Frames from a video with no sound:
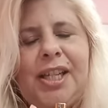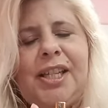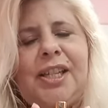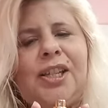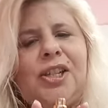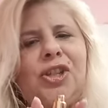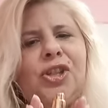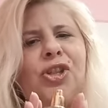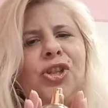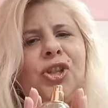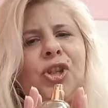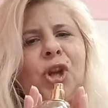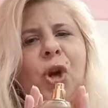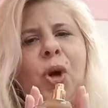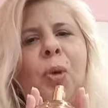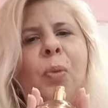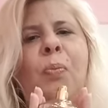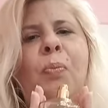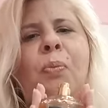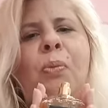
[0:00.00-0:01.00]
This is
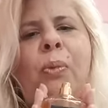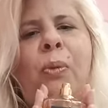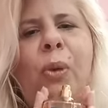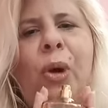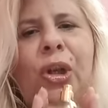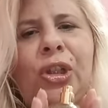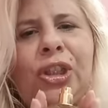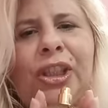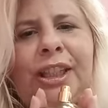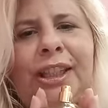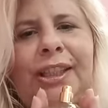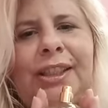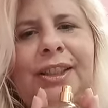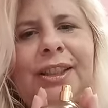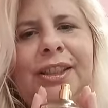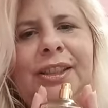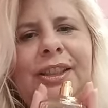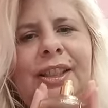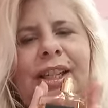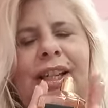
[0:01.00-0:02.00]
so
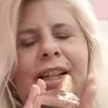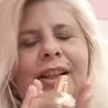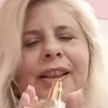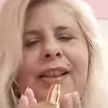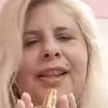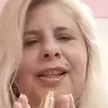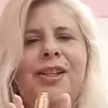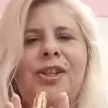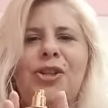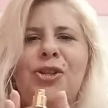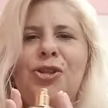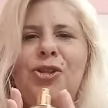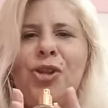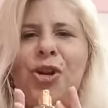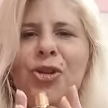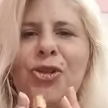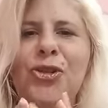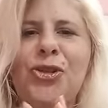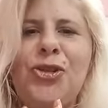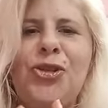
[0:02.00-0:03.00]
potent. This is so